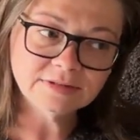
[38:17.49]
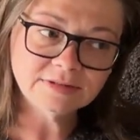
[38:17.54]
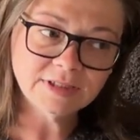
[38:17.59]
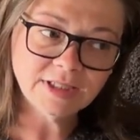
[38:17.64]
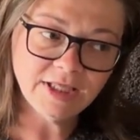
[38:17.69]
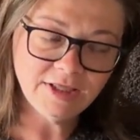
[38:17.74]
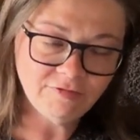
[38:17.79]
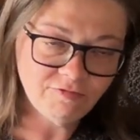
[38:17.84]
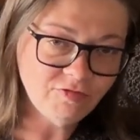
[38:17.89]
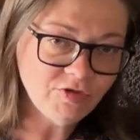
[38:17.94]

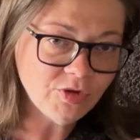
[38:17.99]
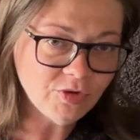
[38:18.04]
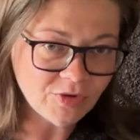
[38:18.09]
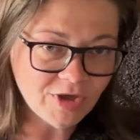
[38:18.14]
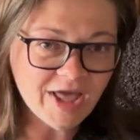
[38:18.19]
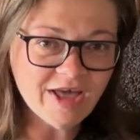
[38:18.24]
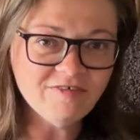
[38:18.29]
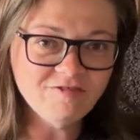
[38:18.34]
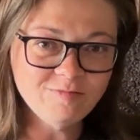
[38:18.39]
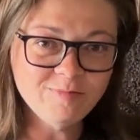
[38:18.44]
if you
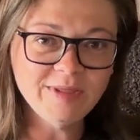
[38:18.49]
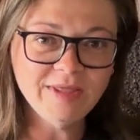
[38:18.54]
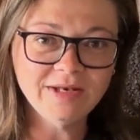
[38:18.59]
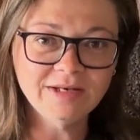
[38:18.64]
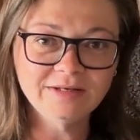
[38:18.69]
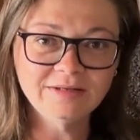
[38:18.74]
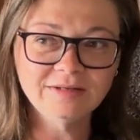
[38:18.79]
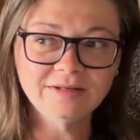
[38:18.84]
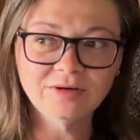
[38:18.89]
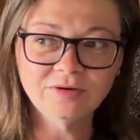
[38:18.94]
have been
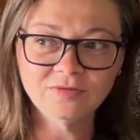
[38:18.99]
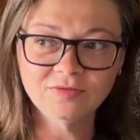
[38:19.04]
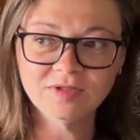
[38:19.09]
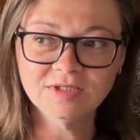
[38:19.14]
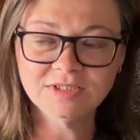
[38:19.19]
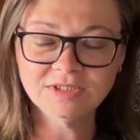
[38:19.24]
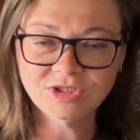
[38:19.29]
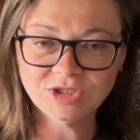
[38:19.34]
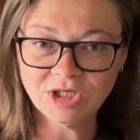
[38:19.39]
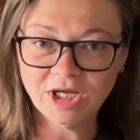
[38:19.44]
on
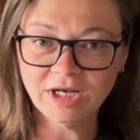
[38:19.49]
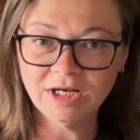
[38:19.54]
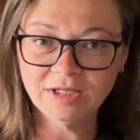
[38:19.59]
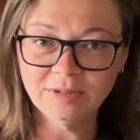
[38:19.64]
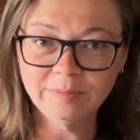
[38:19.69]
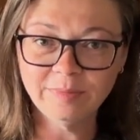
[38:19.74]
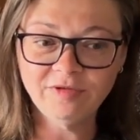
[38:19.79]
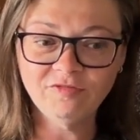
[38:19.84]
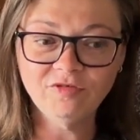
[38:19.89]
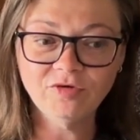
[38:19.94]
this channel
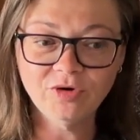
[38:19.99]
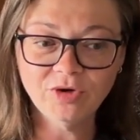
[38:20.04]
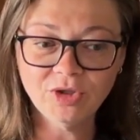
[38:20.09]
before,